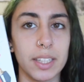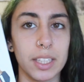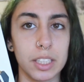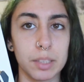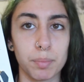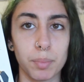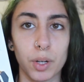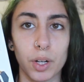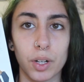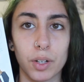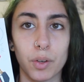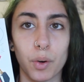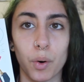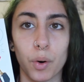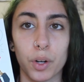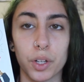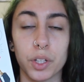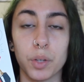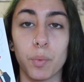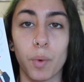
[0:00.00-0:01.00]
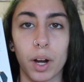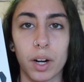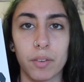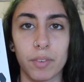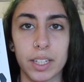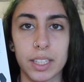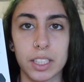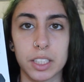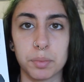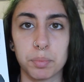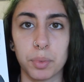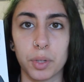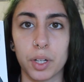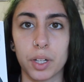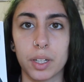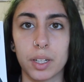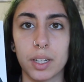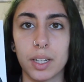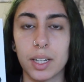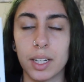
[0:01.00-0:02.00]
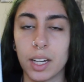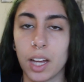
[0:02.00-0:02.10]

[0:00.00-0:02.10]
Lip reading: this book or you want to read this book,